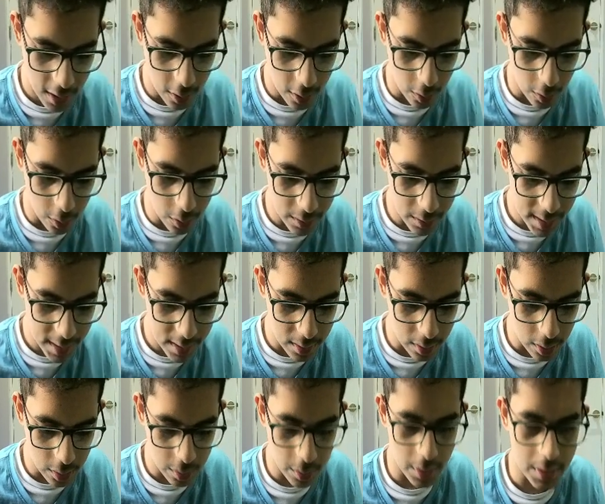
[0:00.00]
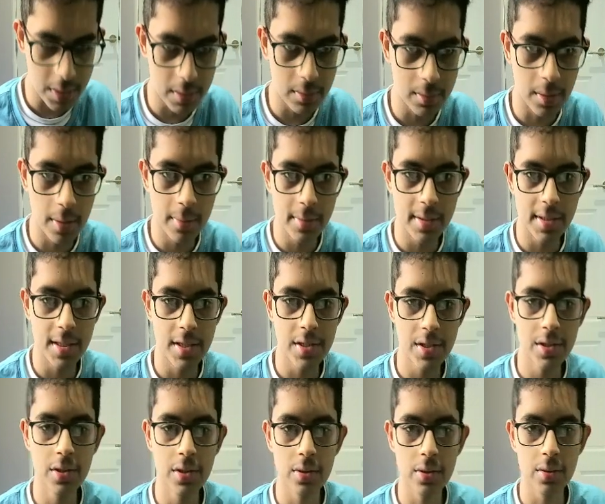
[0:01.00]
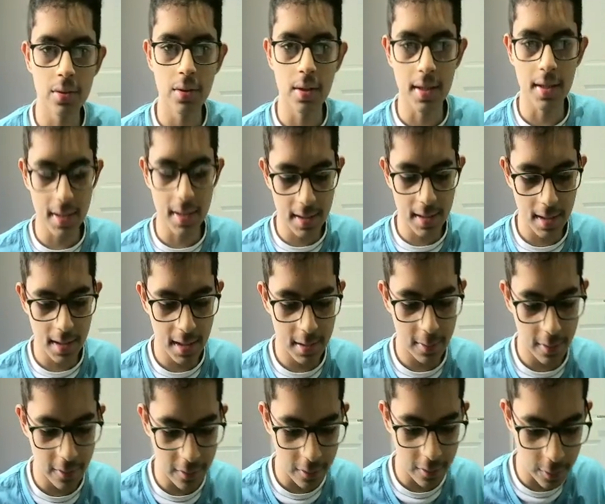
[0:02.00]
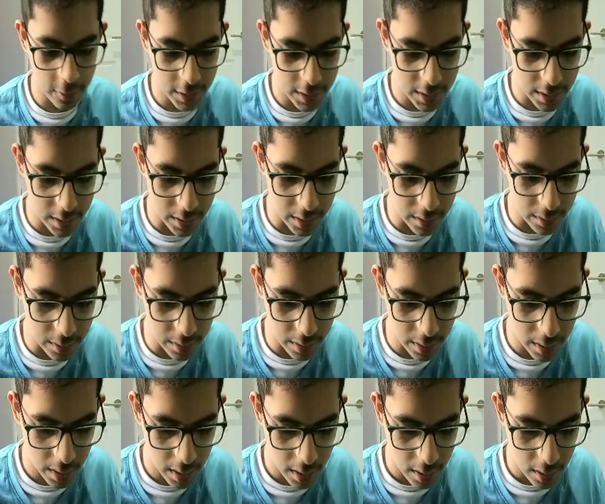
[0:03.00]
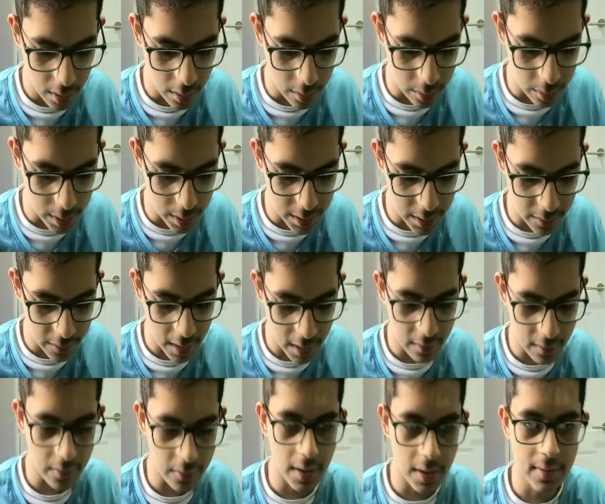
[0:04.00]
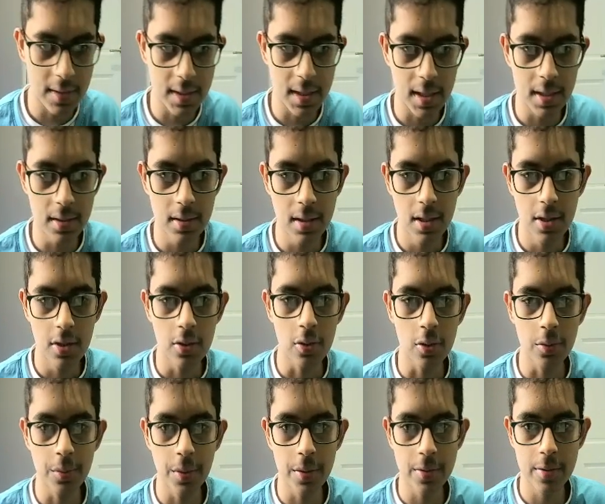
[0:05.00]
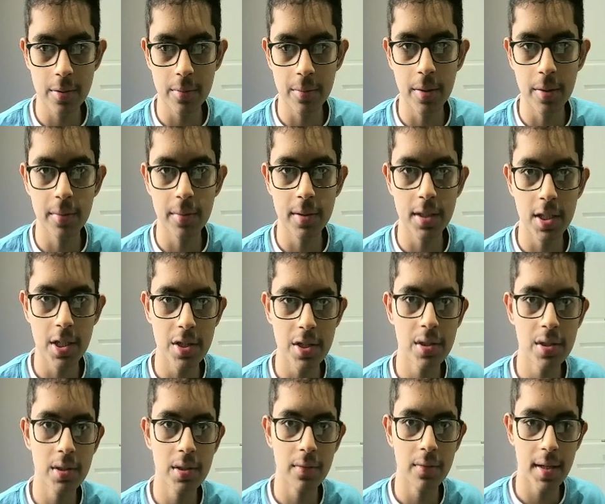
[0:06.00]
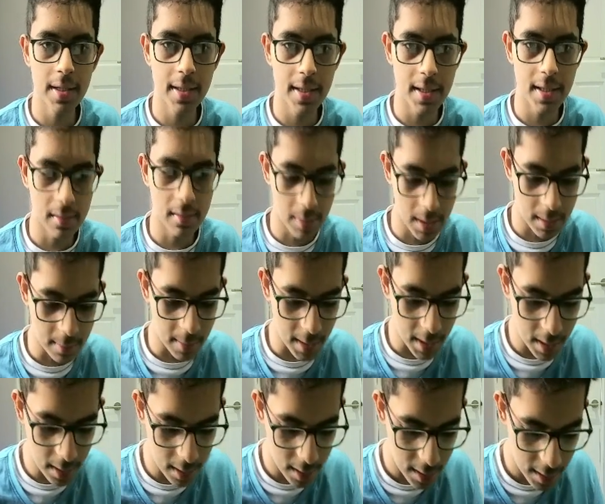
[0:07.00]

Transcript: All of these are all possible permutations, anywhere from 1 to 2, or 1 to 5 and 5 to 10. All possible permutations of AABB.